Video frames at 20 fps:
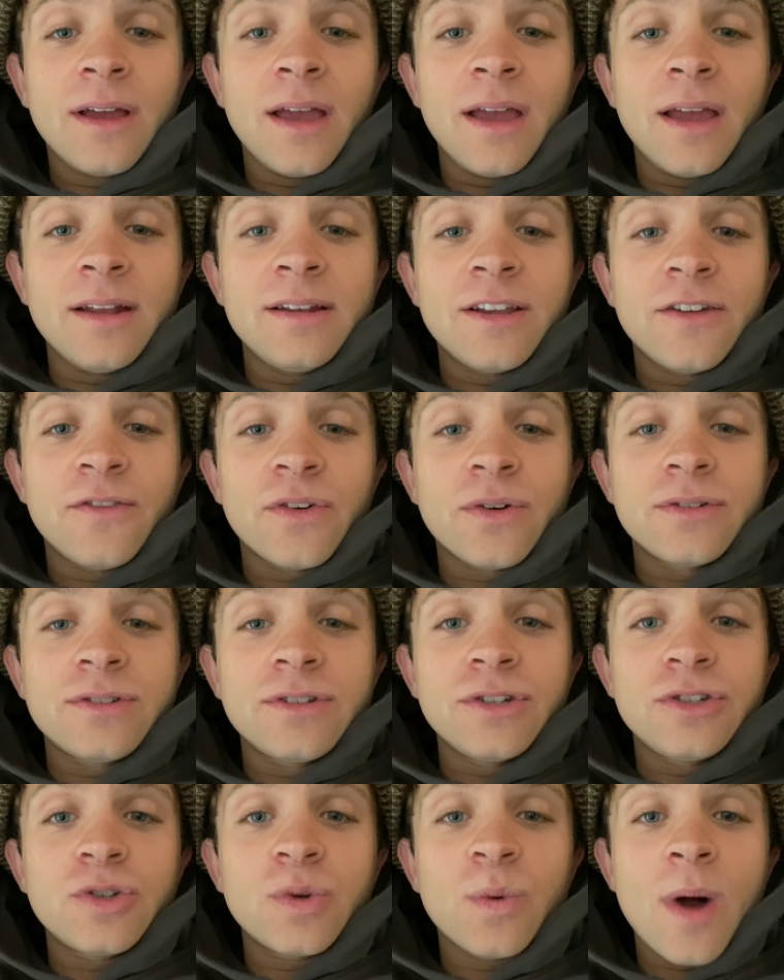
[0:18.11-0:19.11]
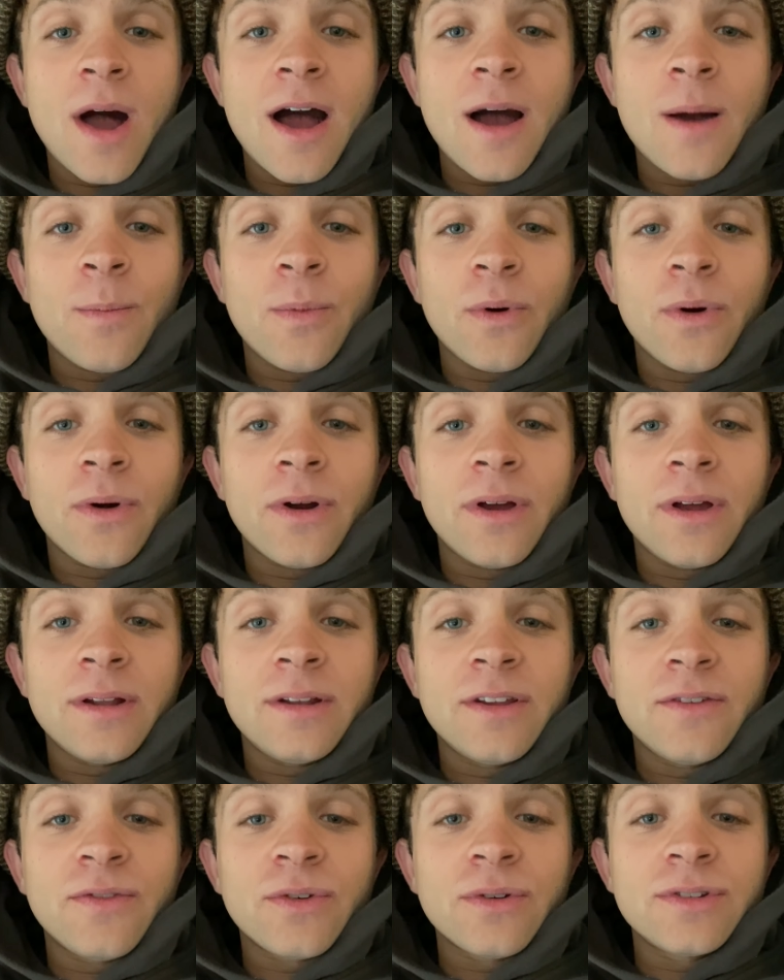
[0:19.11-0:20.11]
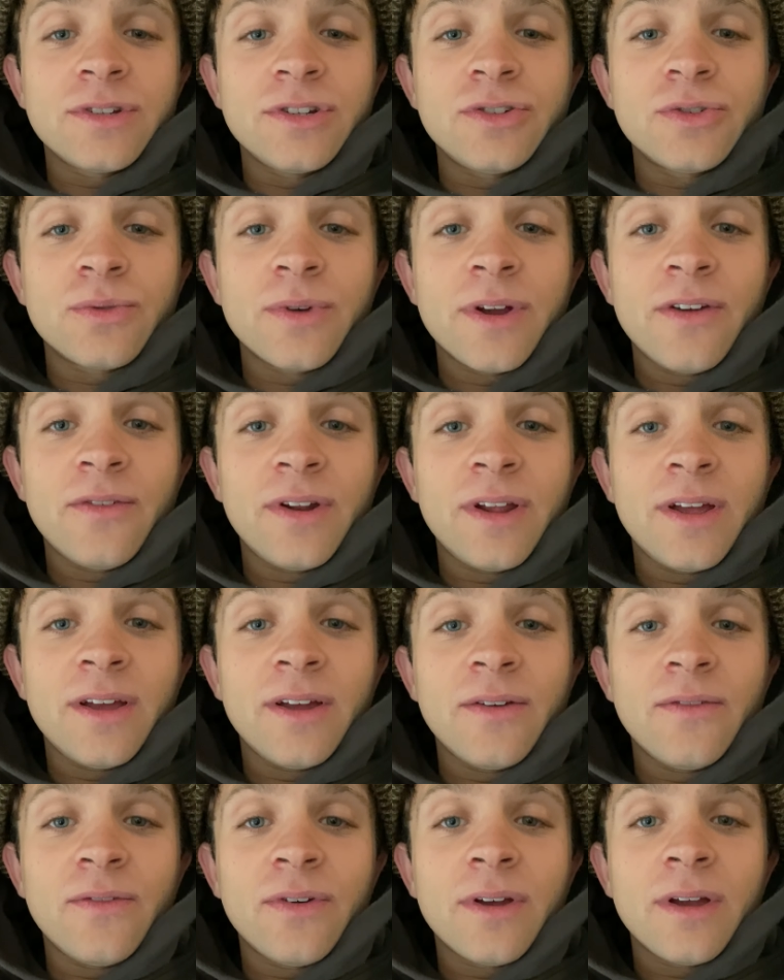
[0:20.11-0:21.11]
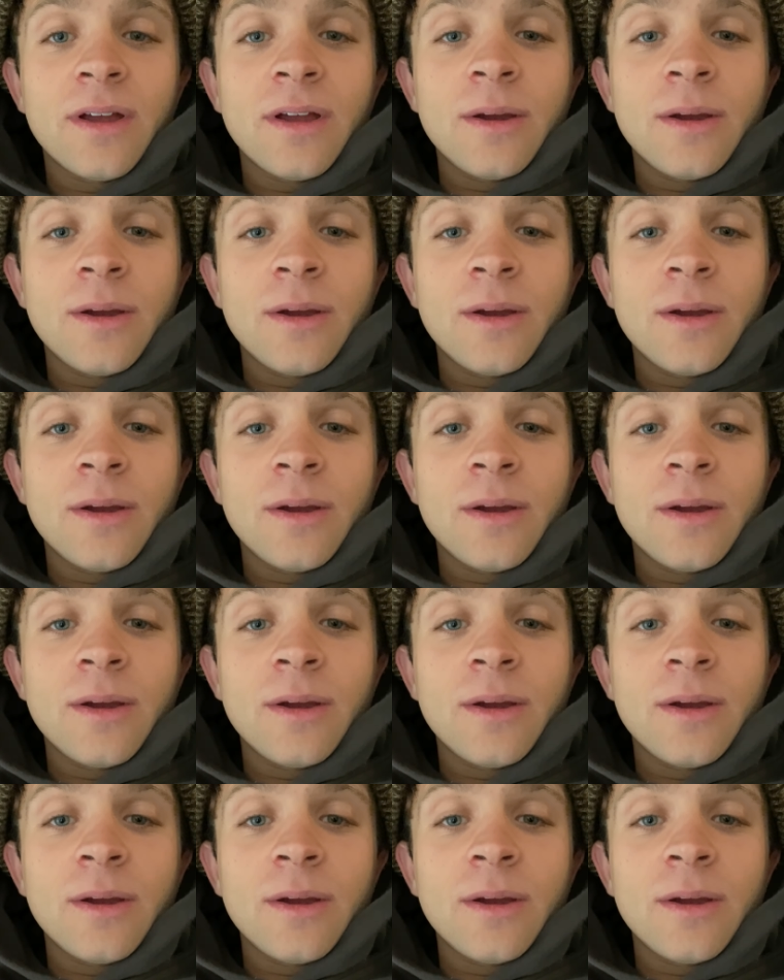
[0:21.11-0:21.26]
a difficulty swap or a difficulty derivative